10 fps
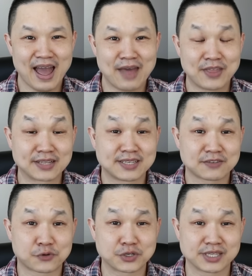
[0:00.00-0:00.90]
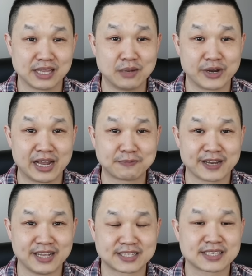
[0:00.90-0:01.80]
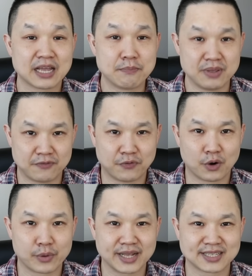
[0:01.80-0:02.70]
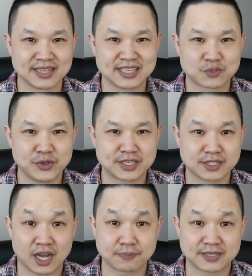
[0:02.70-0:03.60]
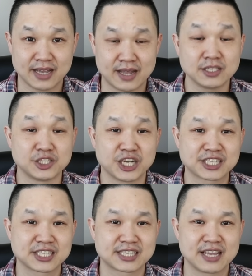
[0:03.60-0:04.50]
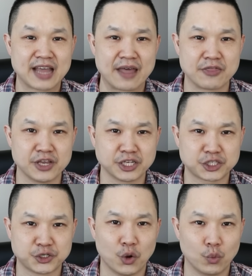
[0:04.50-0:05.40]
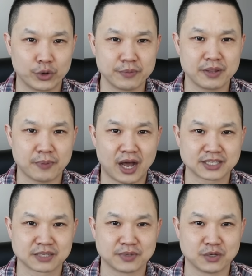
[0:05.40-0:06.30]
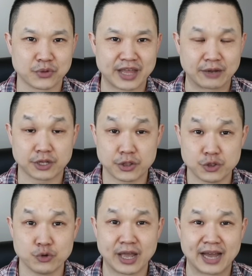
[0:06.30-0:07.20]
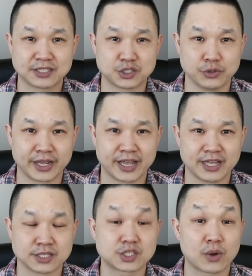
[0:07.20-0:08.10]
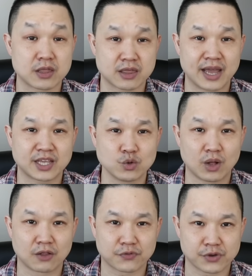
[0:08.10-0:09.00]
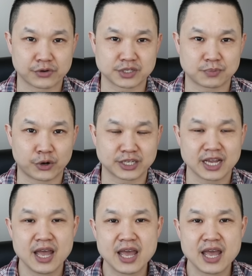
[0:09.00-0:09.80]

And that's it for celebrity updates. Before we get to this week's top 10, just to say that this show wouldn't be possible without you guys tuning in, so I thank you all for your support.